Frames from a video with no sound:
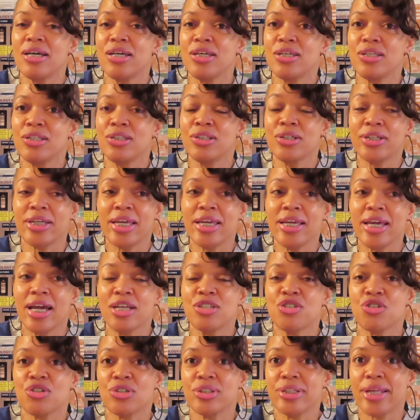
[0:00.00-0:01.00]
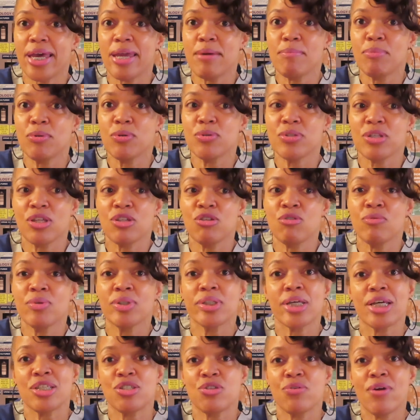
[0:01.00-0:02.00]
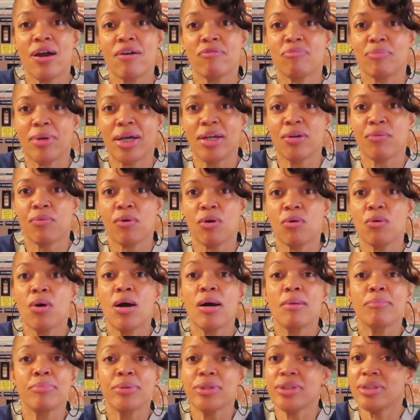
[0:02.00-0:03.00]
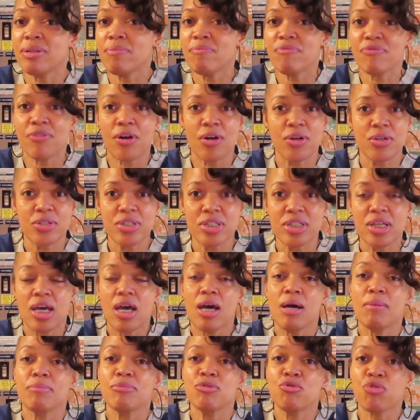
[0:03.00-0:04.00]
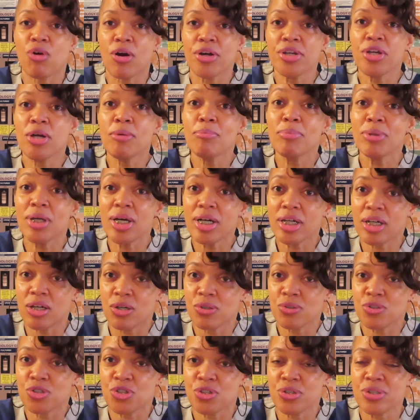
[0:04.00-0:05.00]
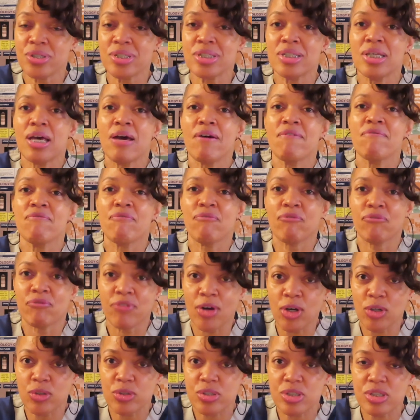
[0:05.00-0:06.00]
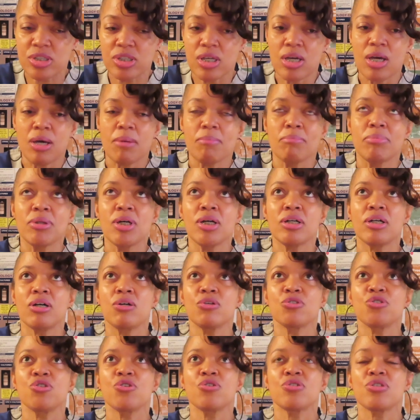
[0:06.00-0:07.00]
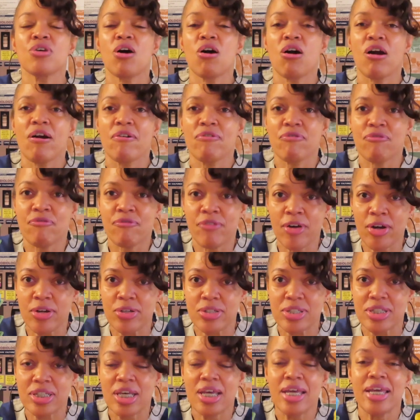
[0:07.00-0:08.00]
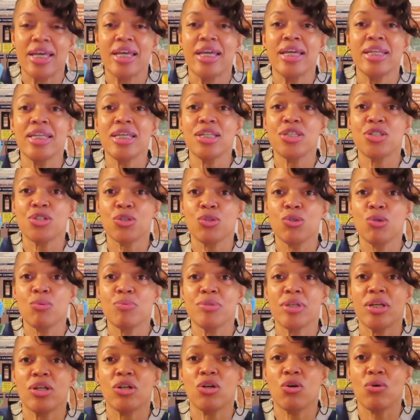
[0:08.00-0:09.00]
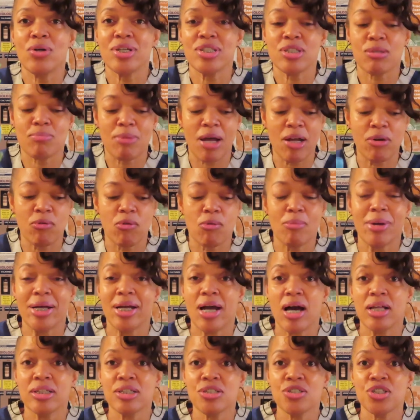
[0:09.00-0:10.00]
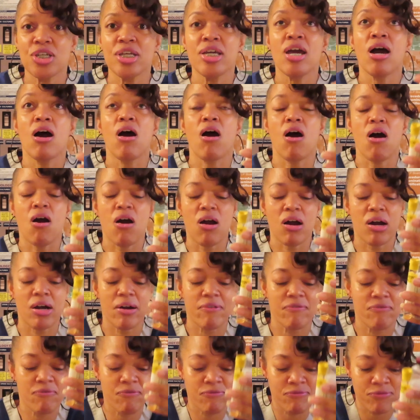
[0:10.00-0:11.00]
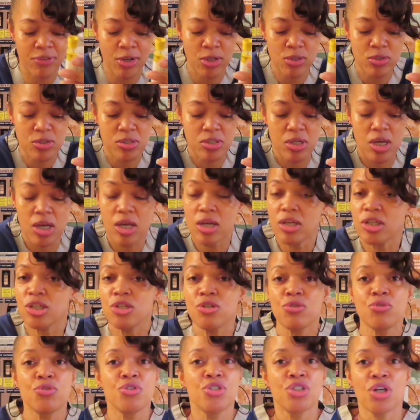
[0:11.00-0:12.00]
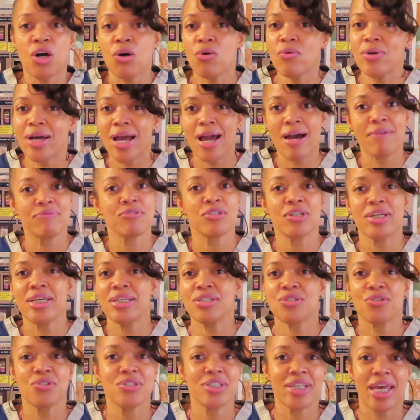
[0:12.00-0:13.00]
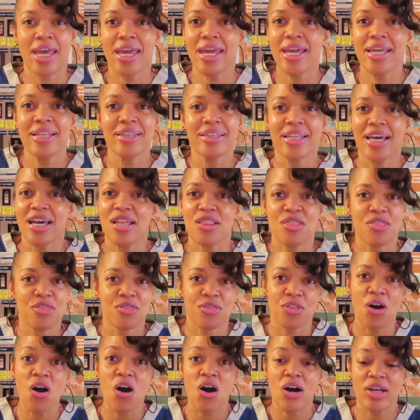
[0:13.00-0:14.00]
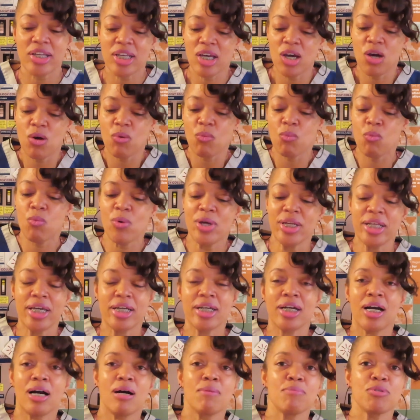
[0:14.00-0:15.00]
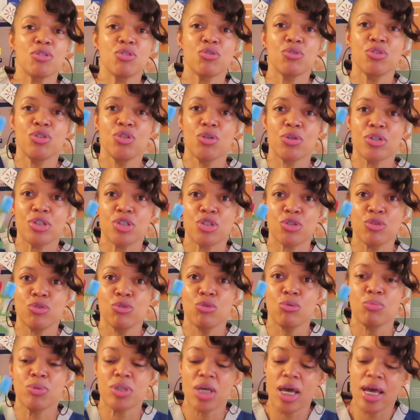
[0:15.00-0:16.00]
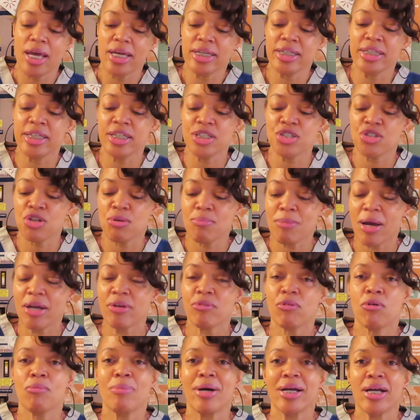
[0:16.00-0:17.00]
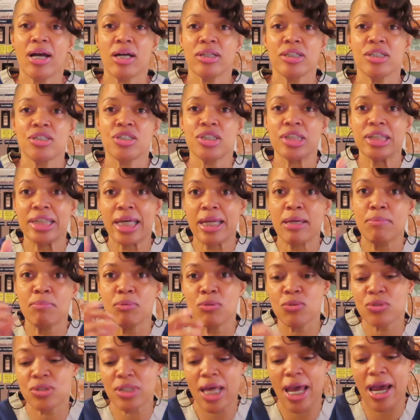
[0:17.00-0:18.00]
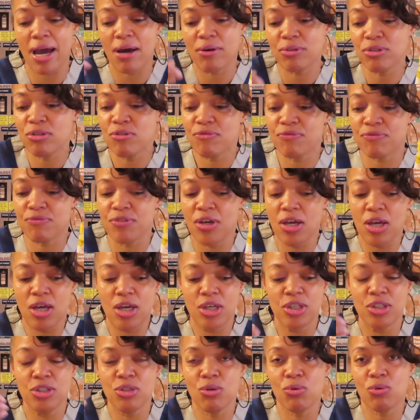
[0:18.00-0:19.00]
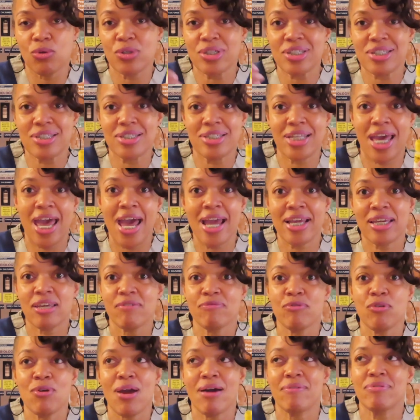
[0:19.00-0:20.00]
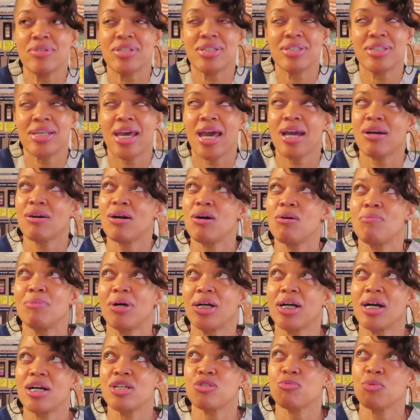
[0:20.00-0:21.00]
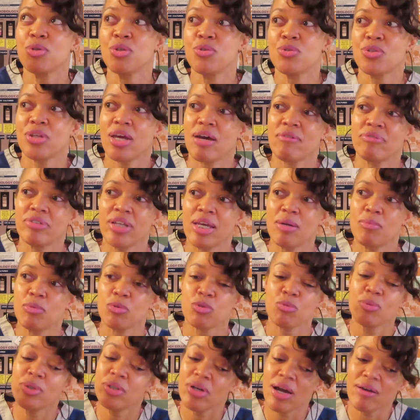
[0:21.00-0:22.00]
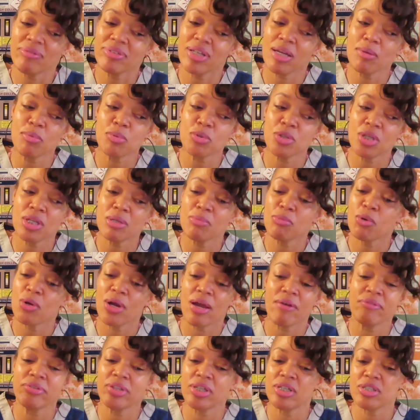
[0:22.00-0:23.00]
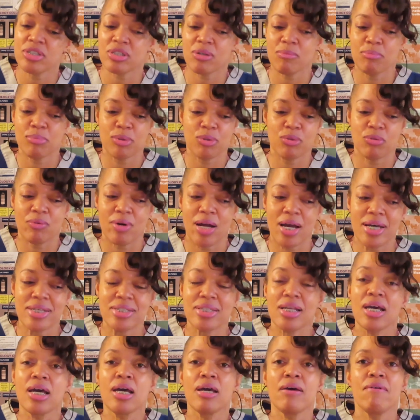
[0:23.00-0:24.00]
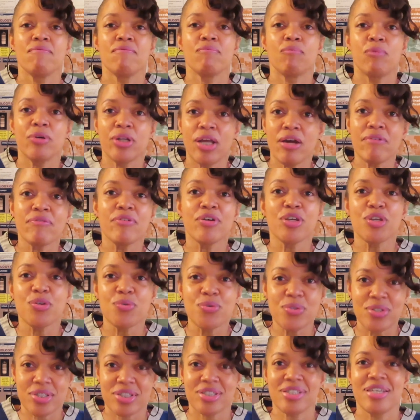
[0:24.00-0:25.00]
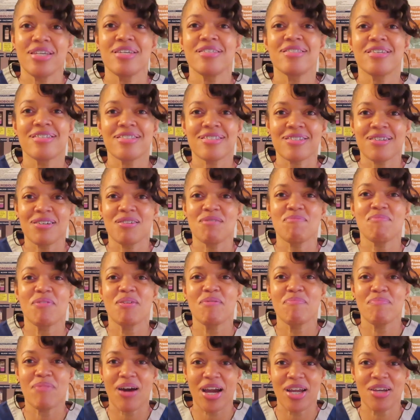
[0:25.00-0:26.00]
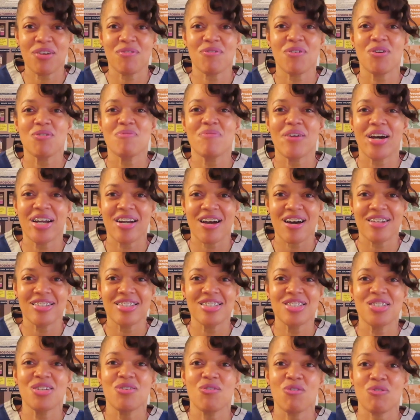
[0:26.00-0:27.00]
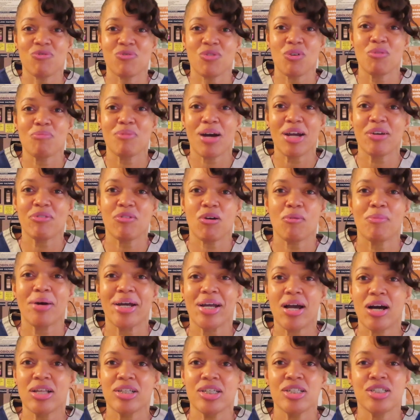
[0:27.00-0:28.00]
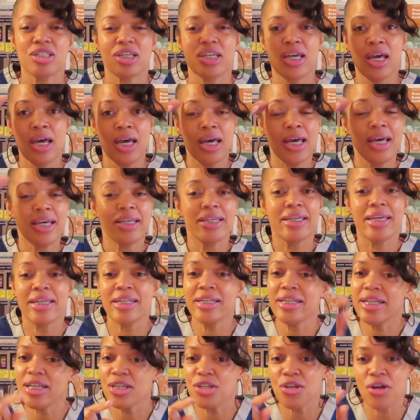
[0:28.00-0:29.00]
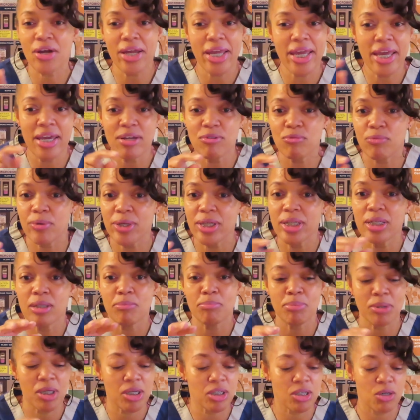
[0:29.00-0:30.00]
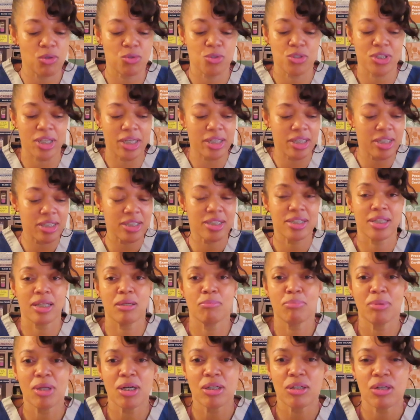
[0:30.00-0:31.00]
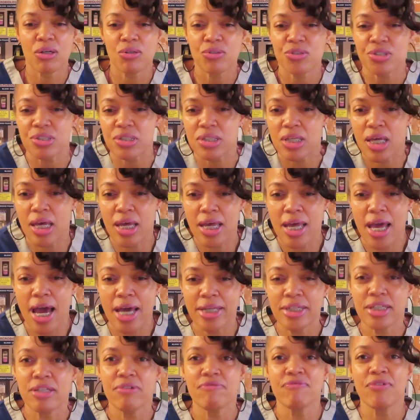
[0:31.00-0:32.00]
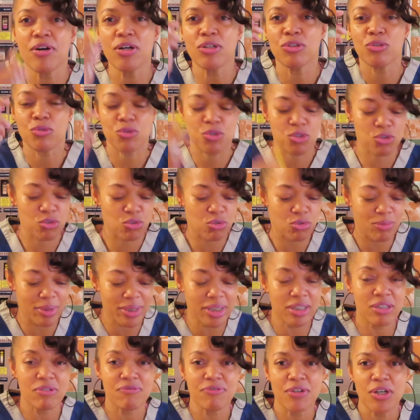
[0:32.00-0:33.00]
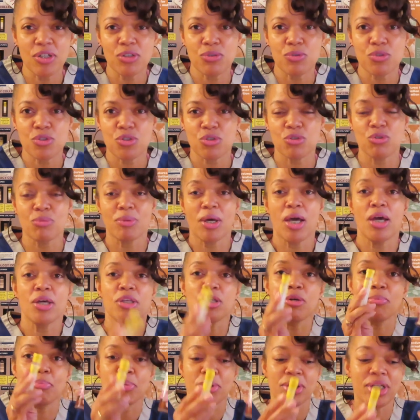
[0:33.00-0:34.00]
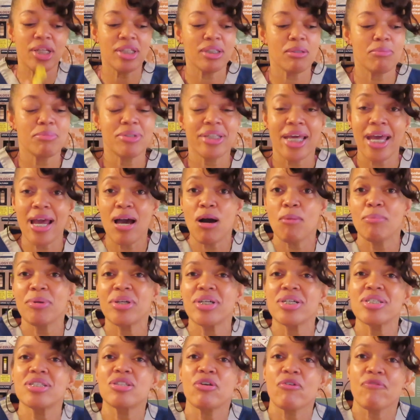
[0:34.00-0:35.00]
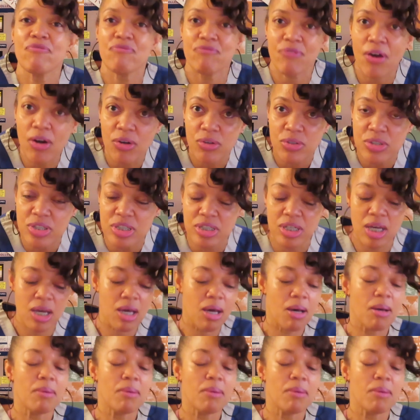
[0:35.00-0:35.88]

looking at your labels and you realize you have micro, put them first. Draw your blood cultures first. Blood cultures are first. Any tubes that are going to microbiology are first. You don't have to entertain that thought when it comes to your tubes. Get your microbiology labels out of your stack if you have a stack oh my gosh we used to have labels we don't have labels anymore everything is computerized whatever you see that's going to be microbiology or for microbiology get it in your head read it blood cultures i need a set of blood cultures i need a fungal tube i need a fungal tube you're putting them down because they're first